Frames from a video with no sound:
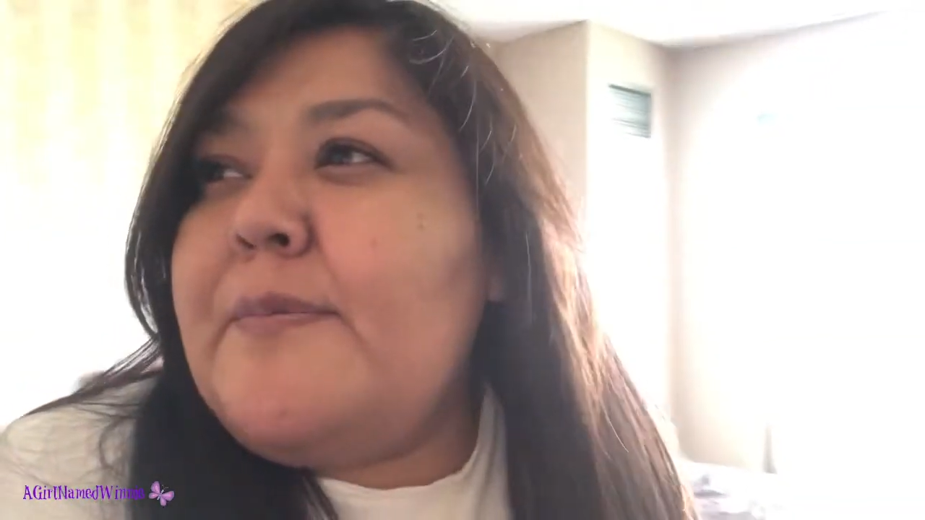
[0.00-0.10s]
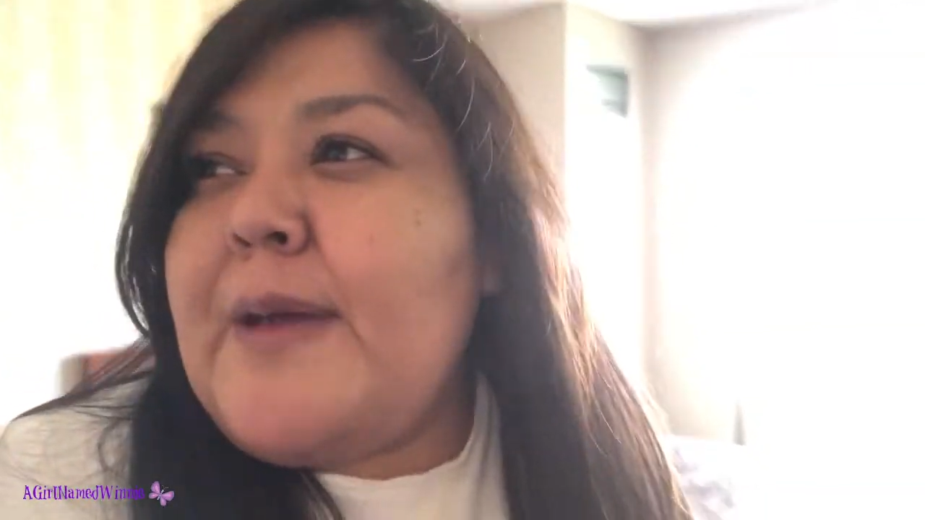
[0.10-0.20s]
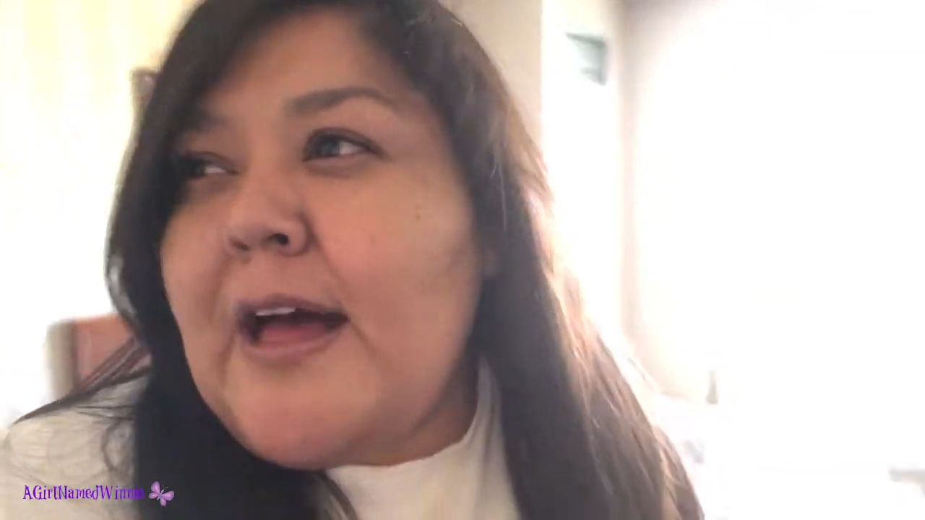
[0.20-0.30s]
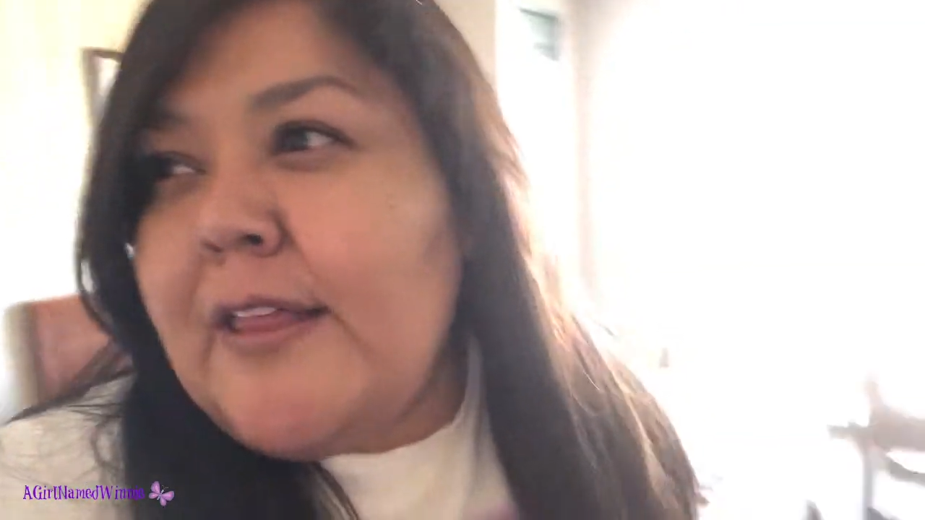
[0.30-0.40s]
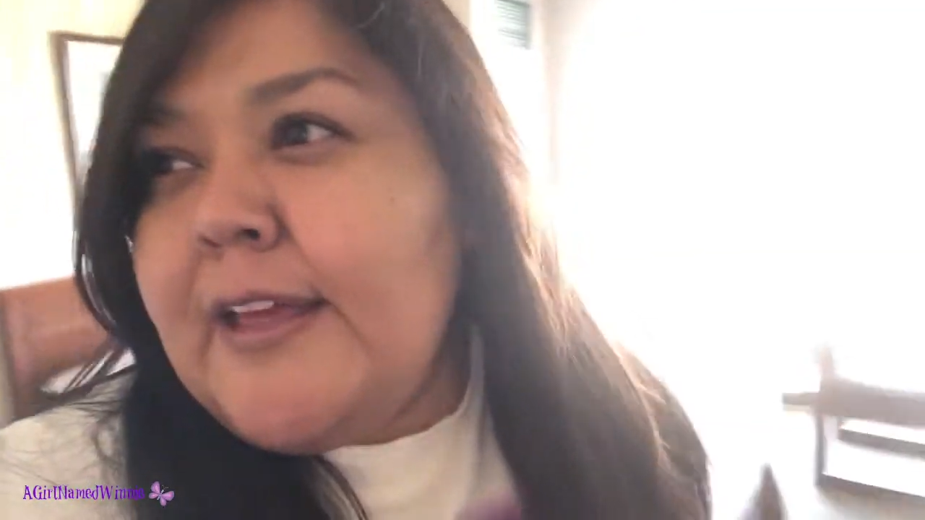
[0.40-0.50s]

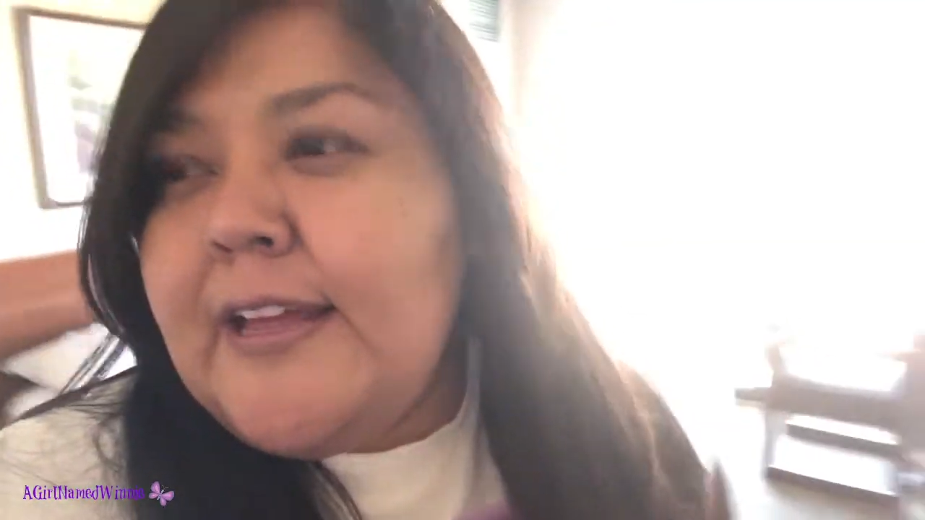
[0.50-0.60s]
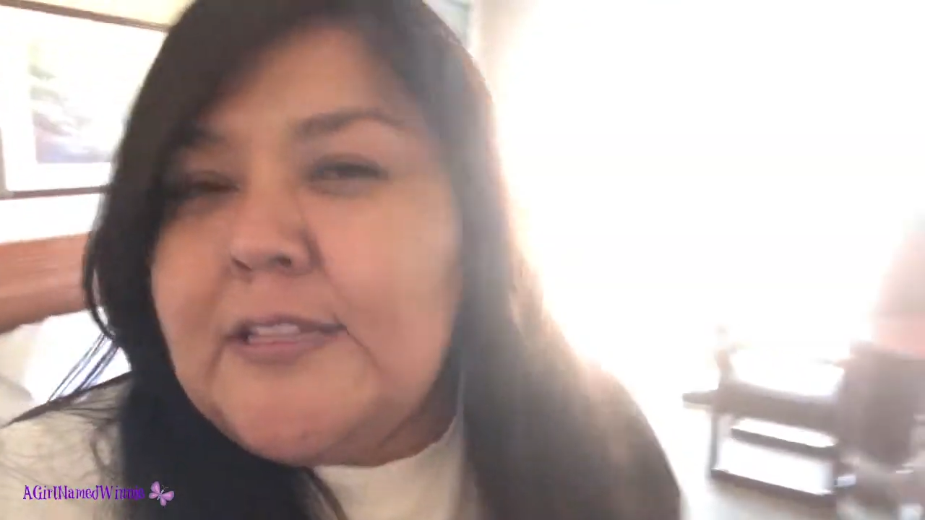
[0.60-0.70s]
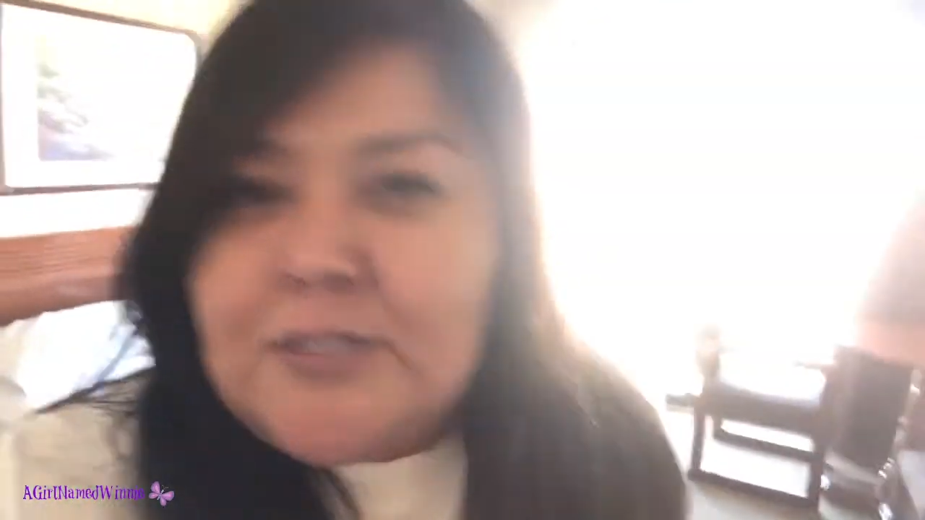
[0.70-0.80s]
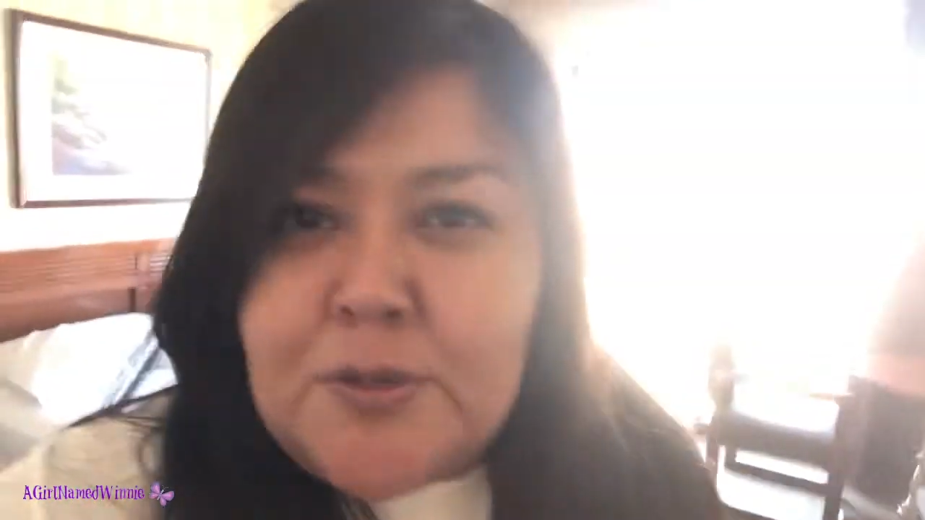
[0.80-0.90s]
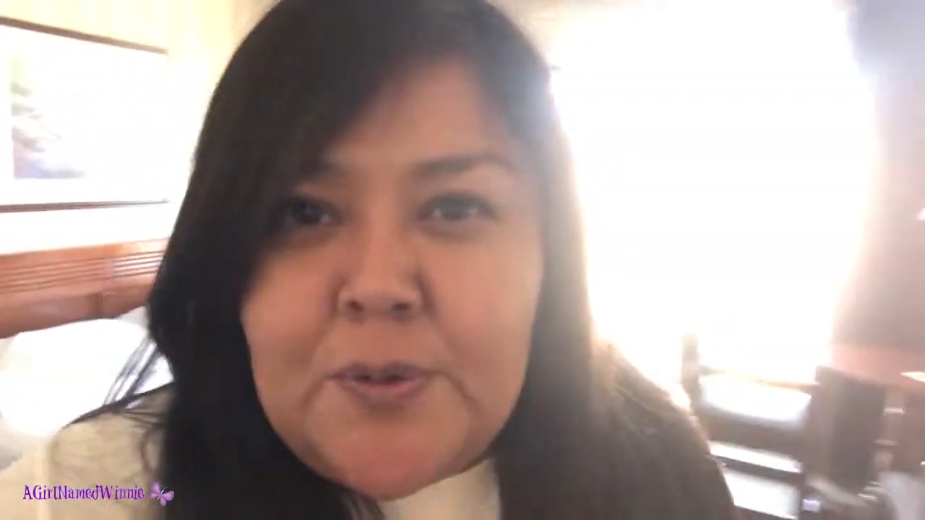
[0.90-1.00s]
Pally and
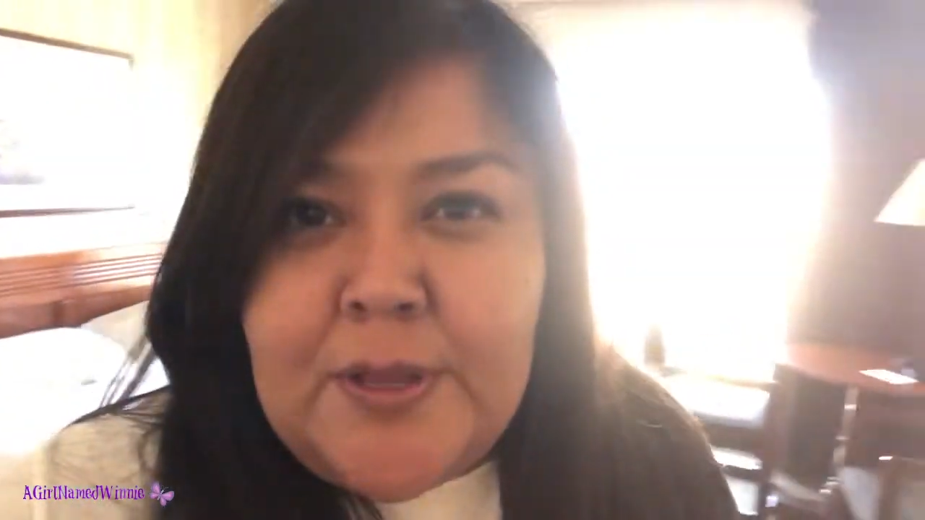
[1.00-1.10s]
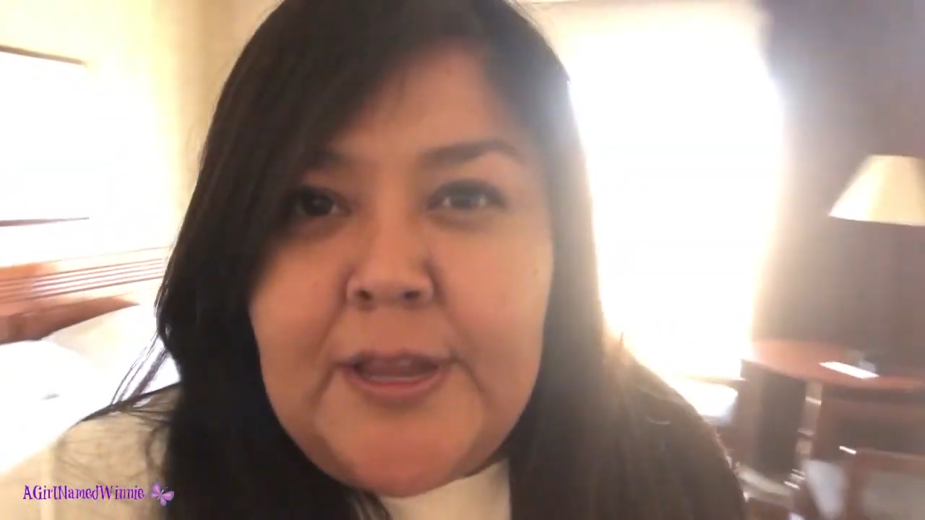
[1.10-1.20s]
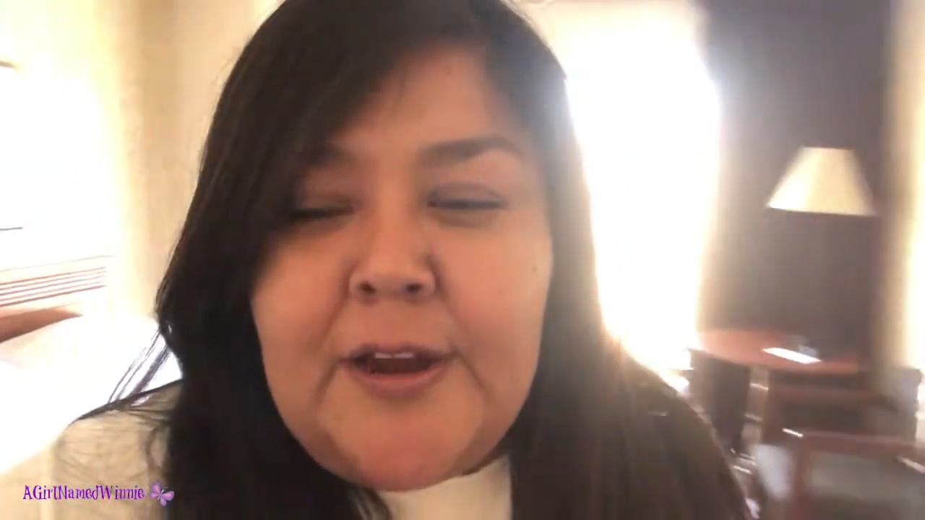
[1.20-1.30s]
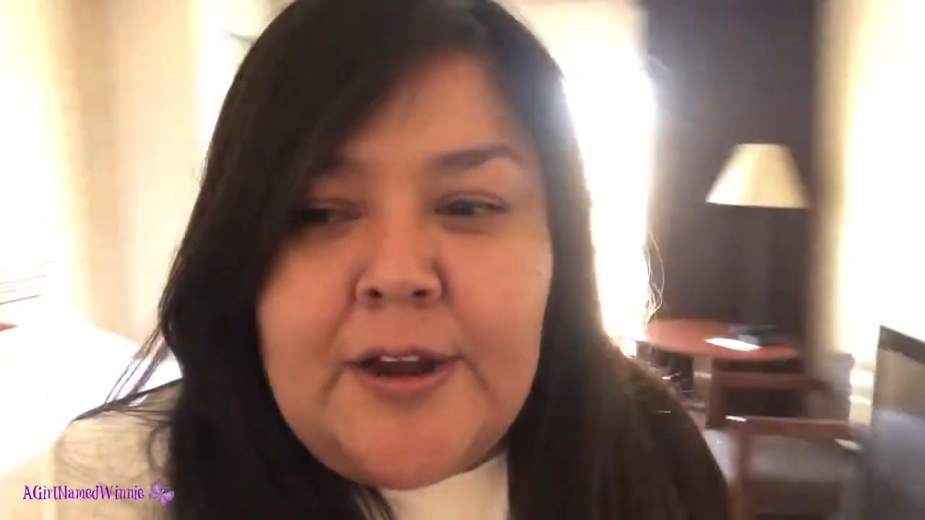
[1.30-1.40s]
Squirrely are